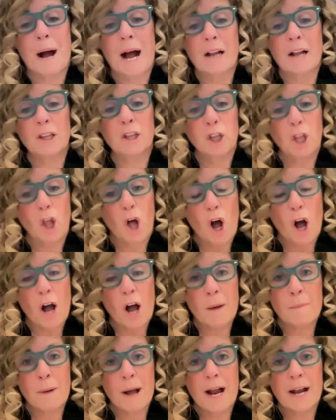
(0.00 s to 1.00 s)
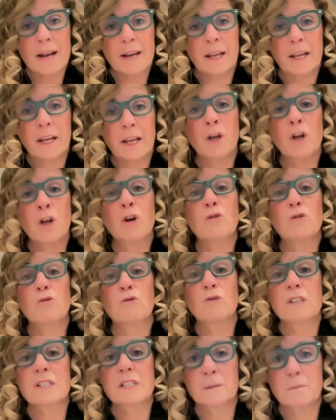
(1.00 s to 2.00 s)
law-abiding,
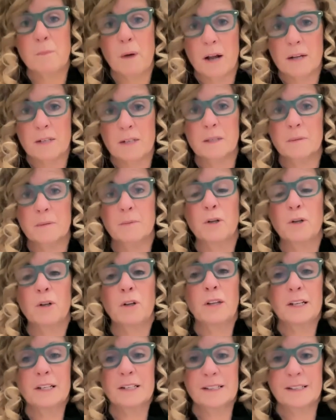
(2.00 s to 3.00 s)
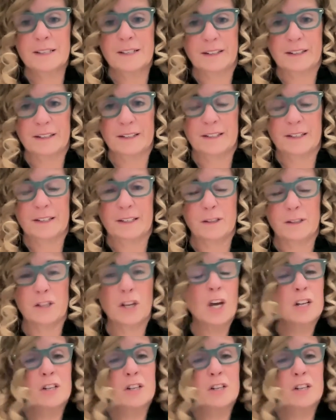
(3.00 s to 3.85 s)
responsible citizens.